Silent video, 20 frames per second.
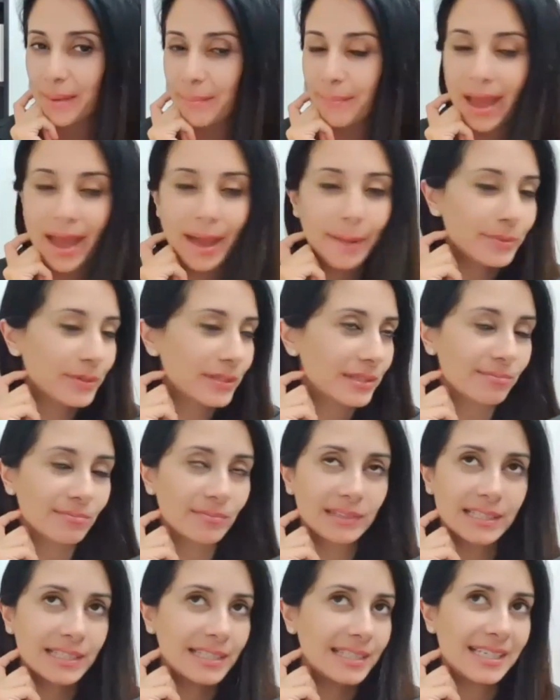Perhaps
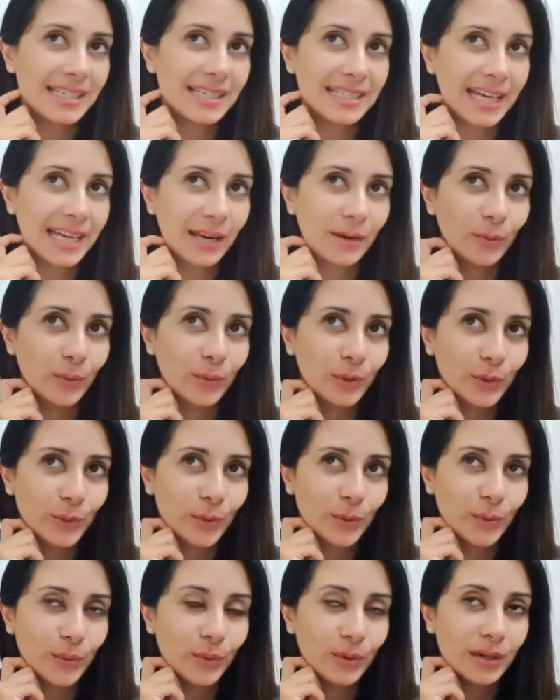listing down all
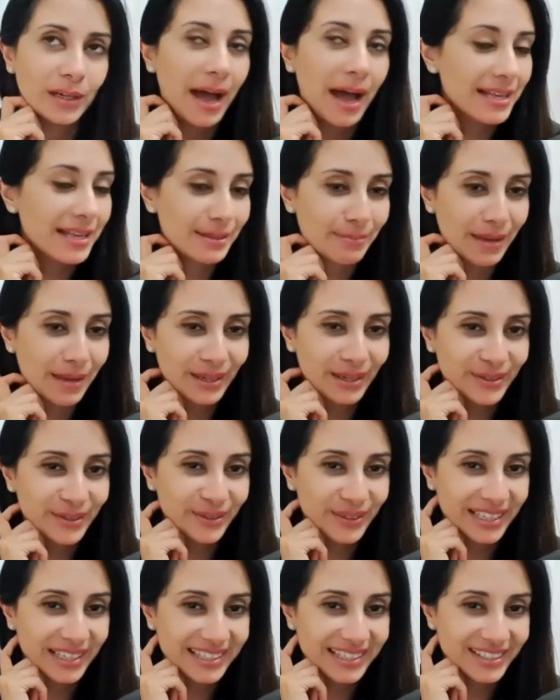your past
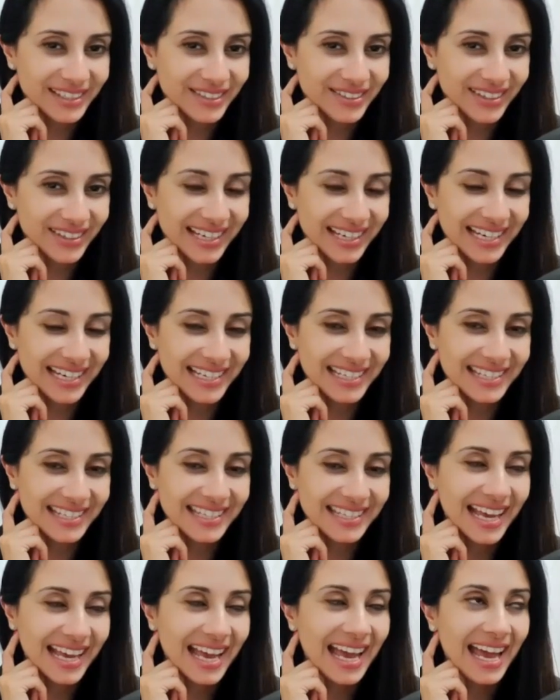medical
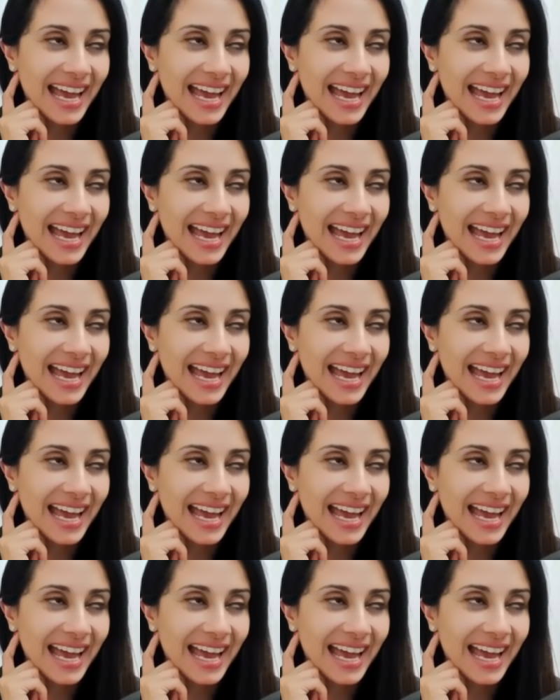histories